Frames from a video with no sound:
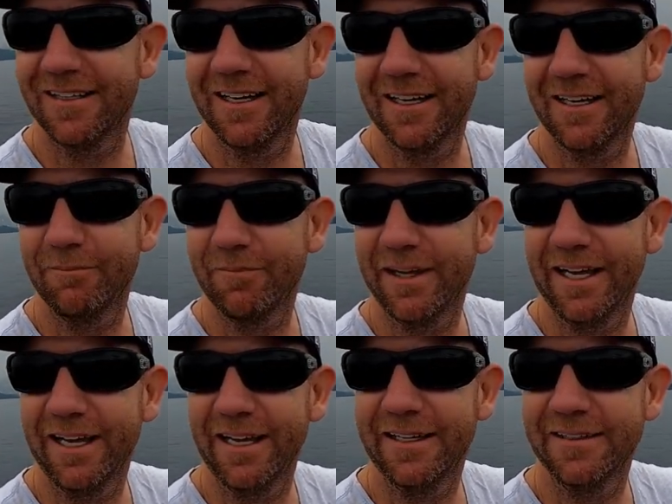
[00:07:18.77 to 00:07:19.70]
Um,
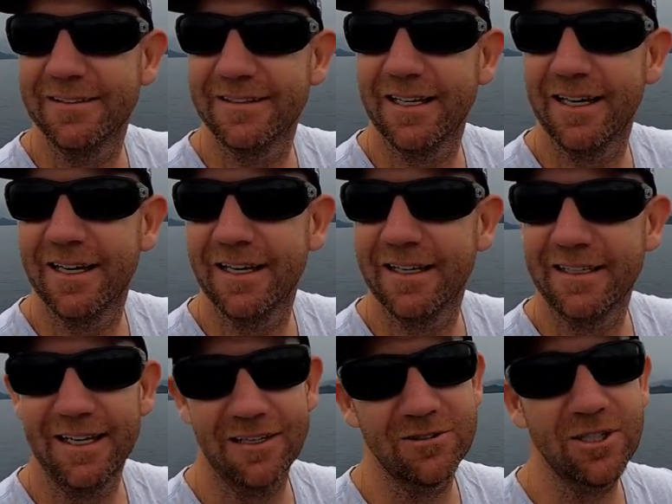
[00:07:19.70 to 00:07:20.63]
and uh,
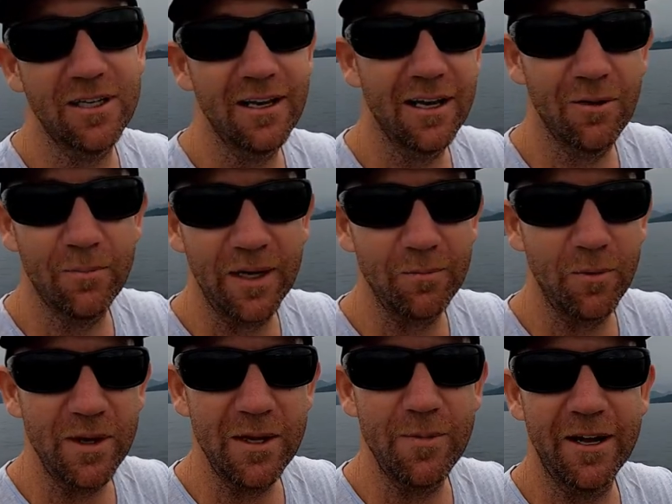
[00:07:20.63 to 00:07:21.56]
yeah, I'll show you how I make
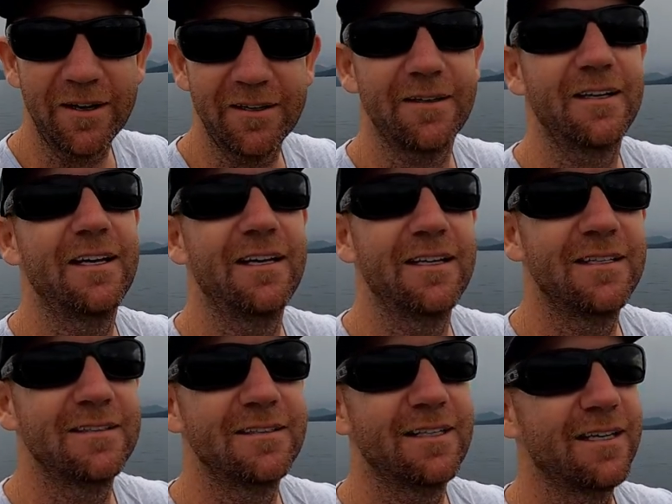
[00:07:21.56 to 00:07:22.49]
my beer batter
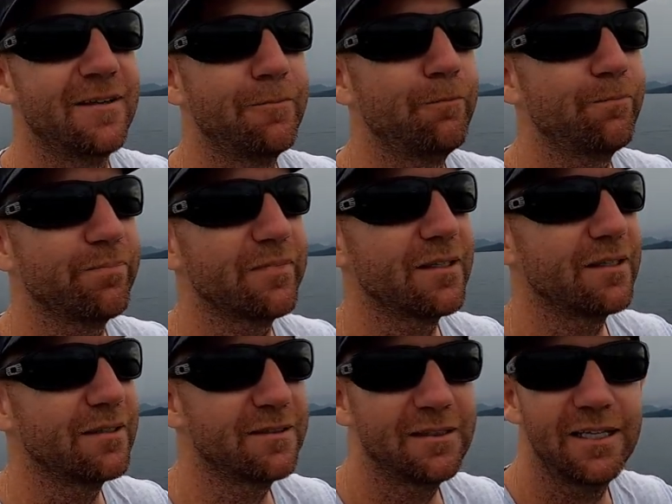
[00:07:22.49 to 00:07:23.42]
and
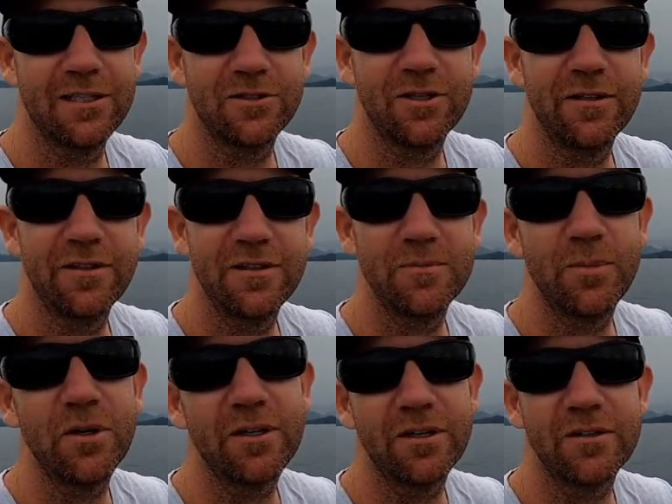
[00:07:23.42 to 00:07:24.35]
um, yeah, I'll show you these
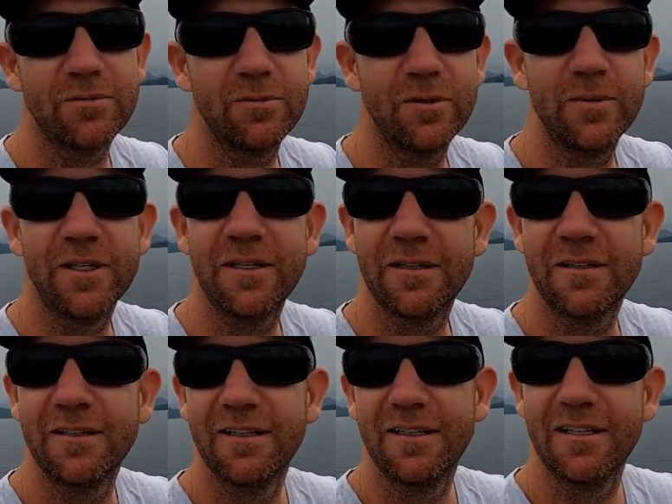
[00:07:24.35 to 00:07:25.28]
burgers with a bit of,
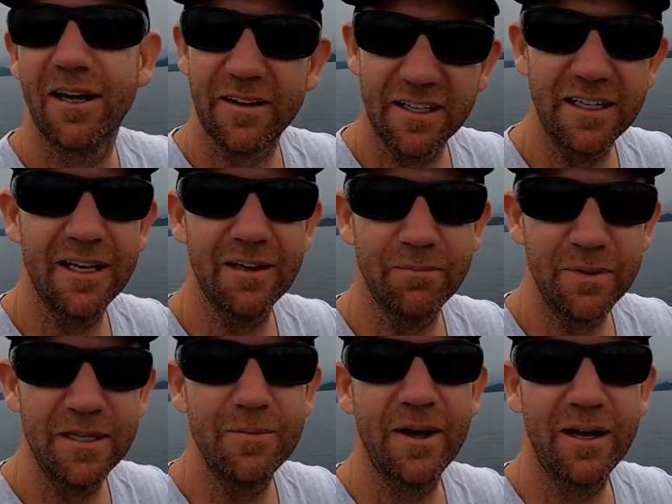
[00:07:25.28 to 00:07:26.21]
I think, yeah,
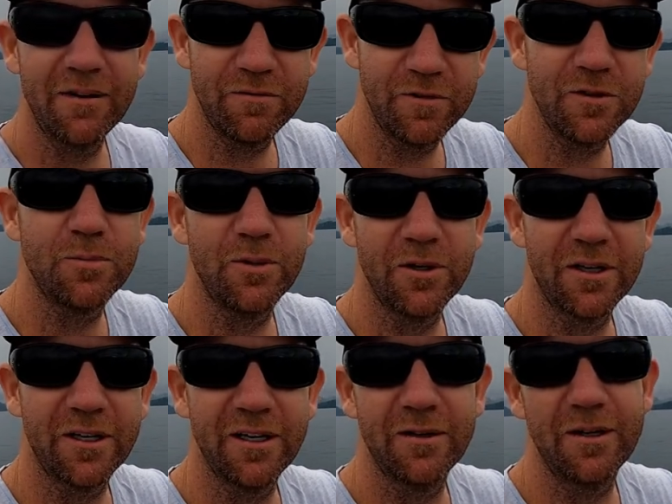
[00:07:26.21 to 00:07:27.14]
beer battered fish
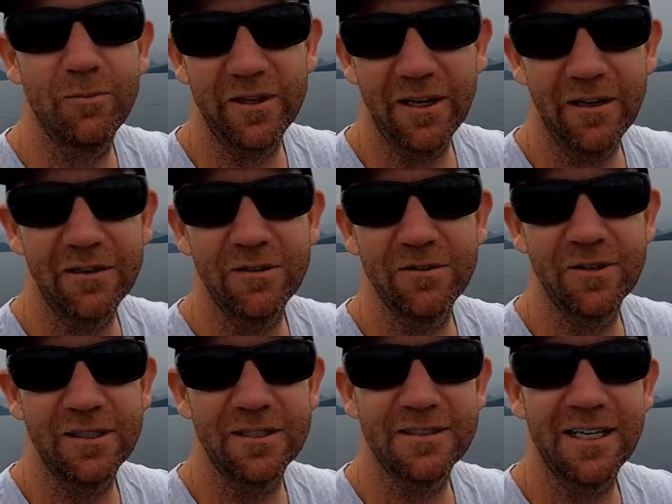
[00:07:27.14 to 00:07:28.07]
burger with onion
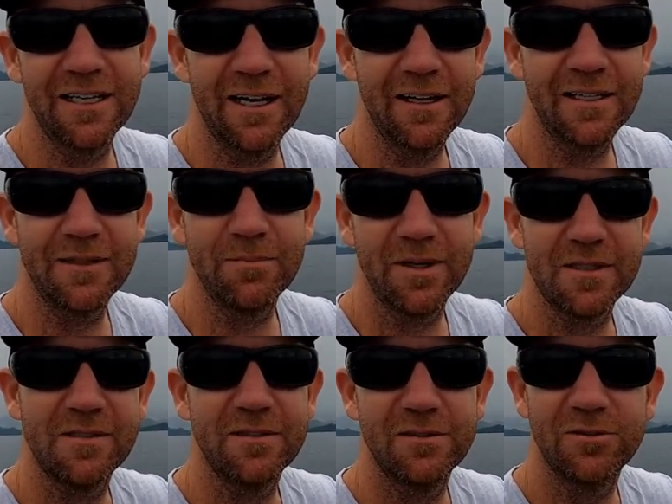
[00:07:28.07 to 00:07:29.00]
rings and honey
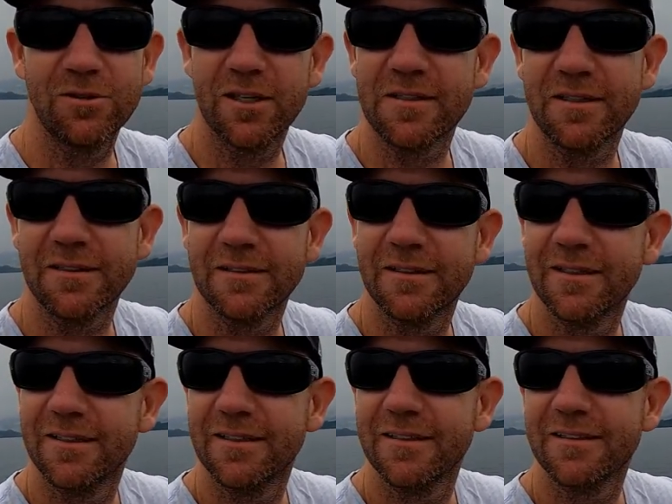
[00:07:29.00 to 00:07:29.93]
mustard
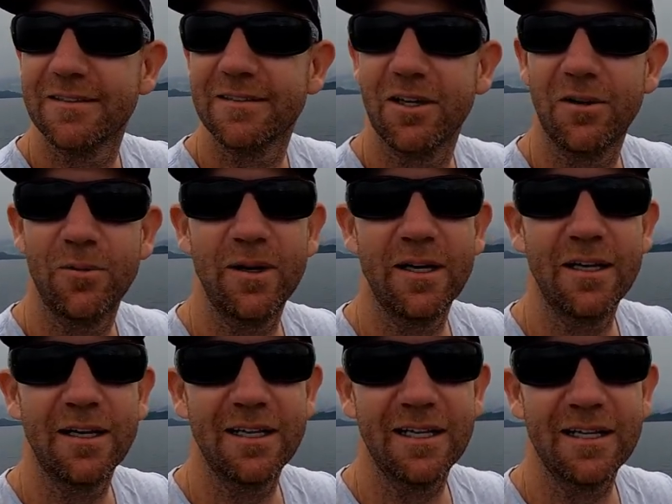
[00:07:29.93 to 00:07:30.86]
dressing. So
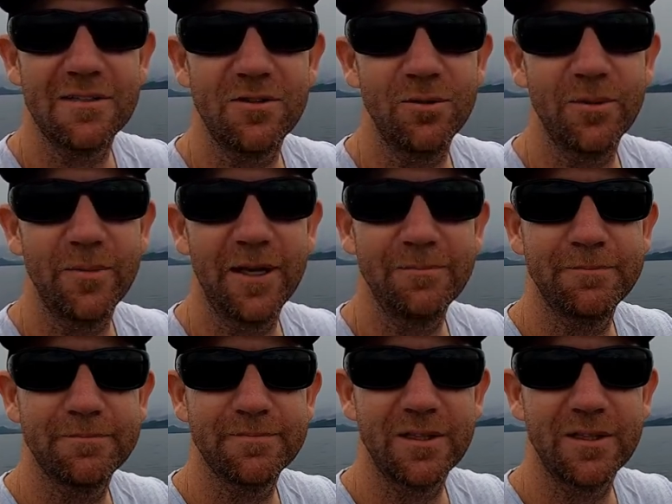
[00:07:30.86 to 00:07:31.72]
uh, let's do it, man.